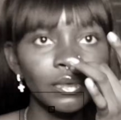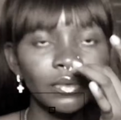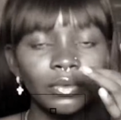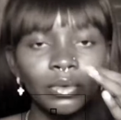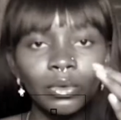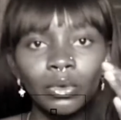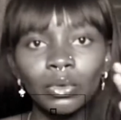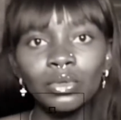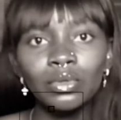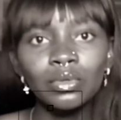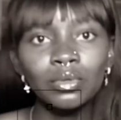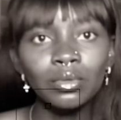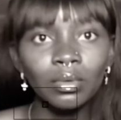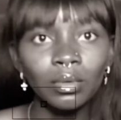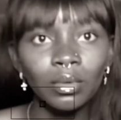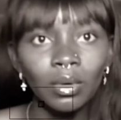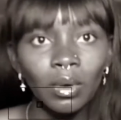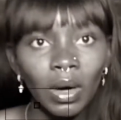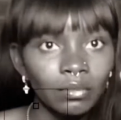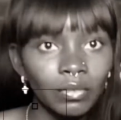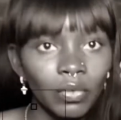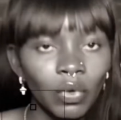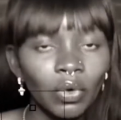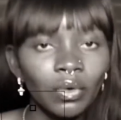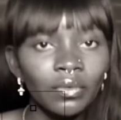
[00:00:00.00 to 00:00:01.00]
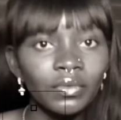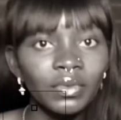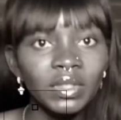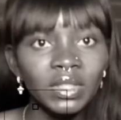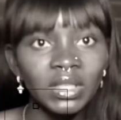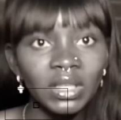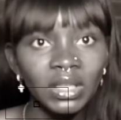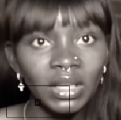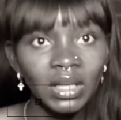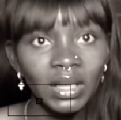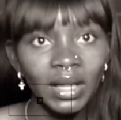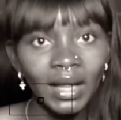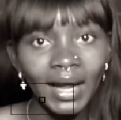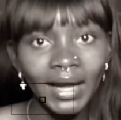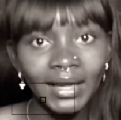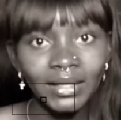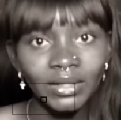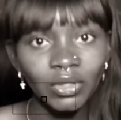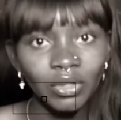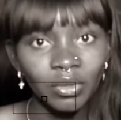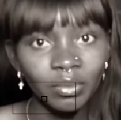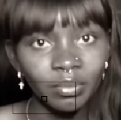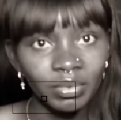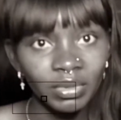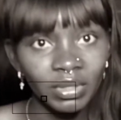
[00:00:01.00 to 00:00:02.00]
you want to conveniently hide
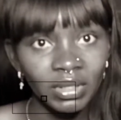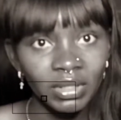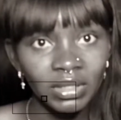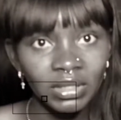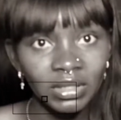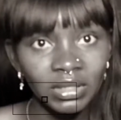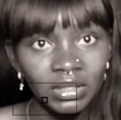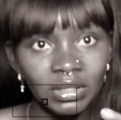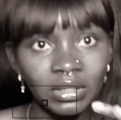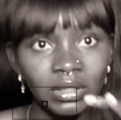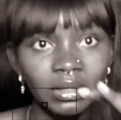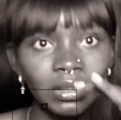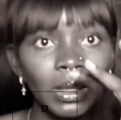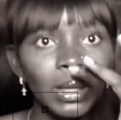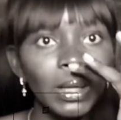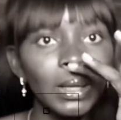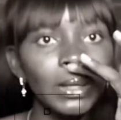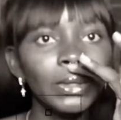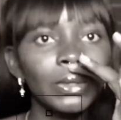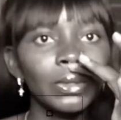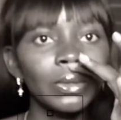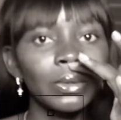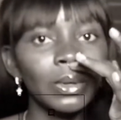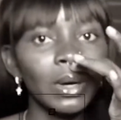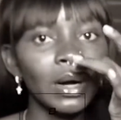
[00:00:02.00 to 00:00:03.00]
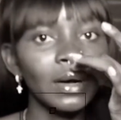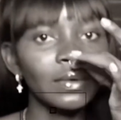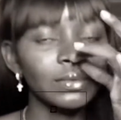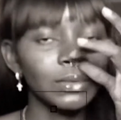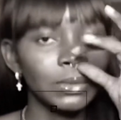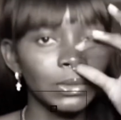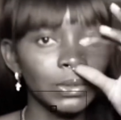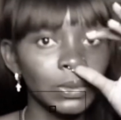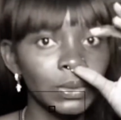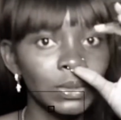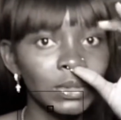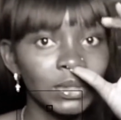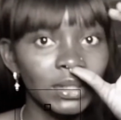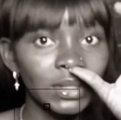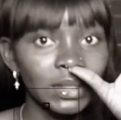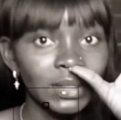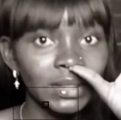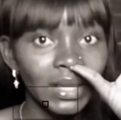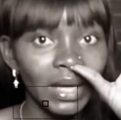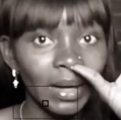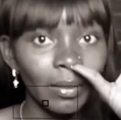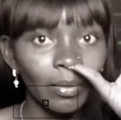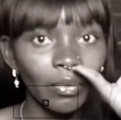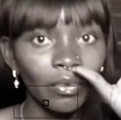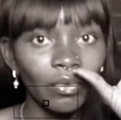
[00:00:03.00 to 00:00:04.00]
your piercing, you have to use this
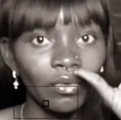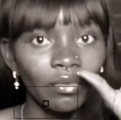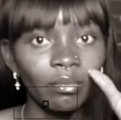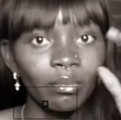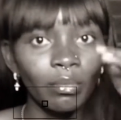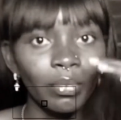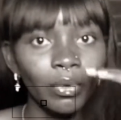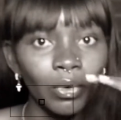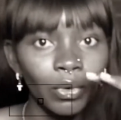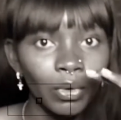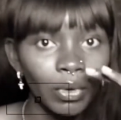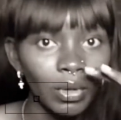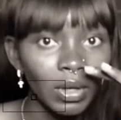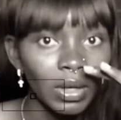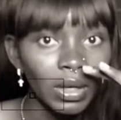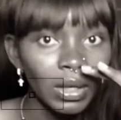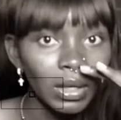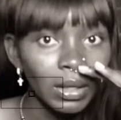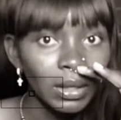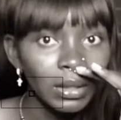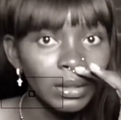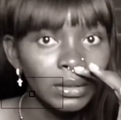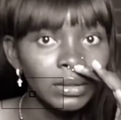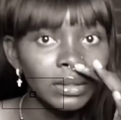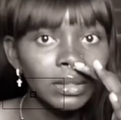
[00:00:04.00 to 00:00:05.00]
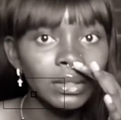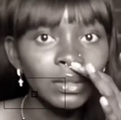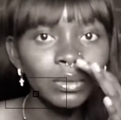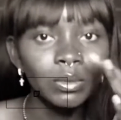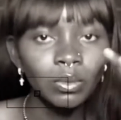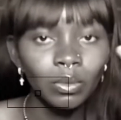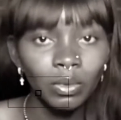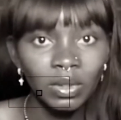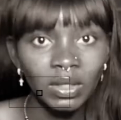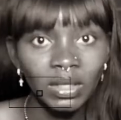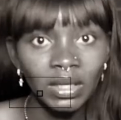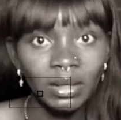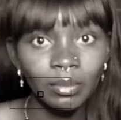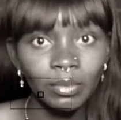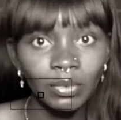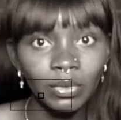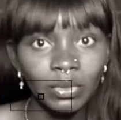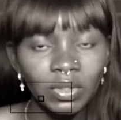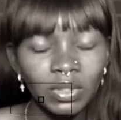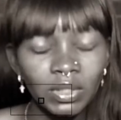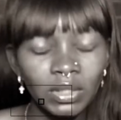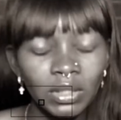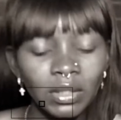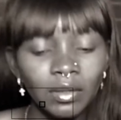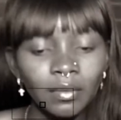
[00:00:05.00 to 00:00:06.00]
type of ball. This one I'm
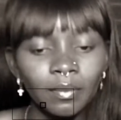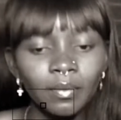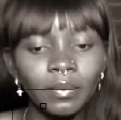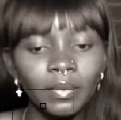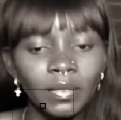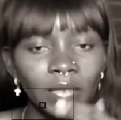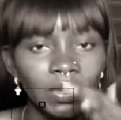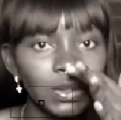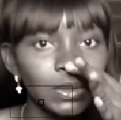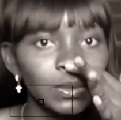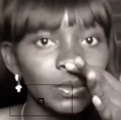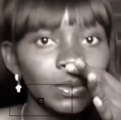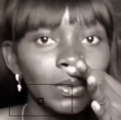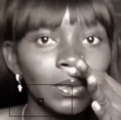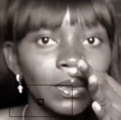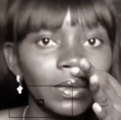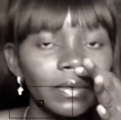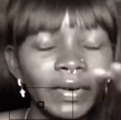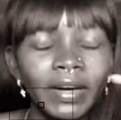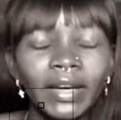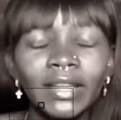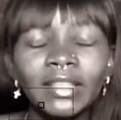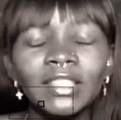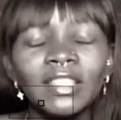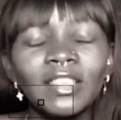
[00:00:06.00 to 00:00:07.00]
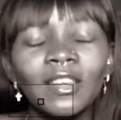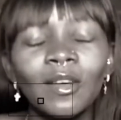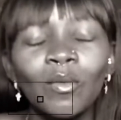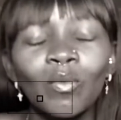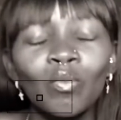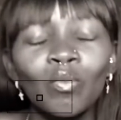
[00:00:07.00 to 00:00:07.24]
using, this one right here.